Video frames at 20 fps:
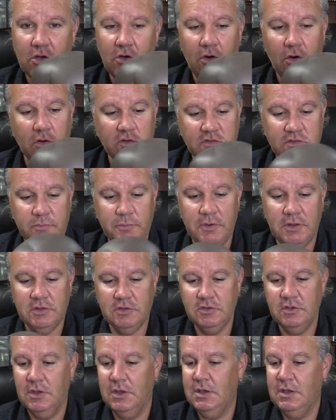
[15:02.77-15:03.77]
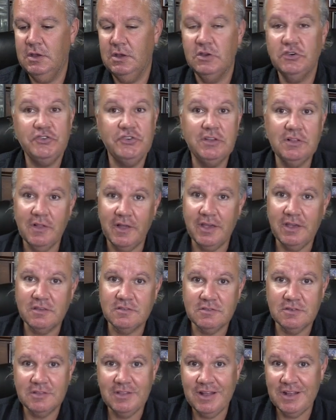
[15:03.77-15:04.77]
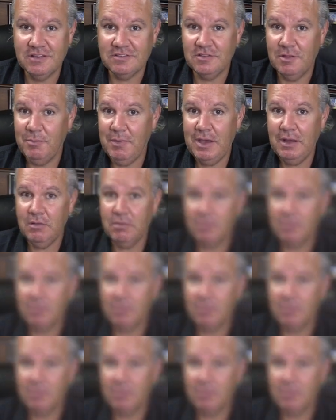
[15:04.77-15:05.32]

cost, but she likes it, that's the main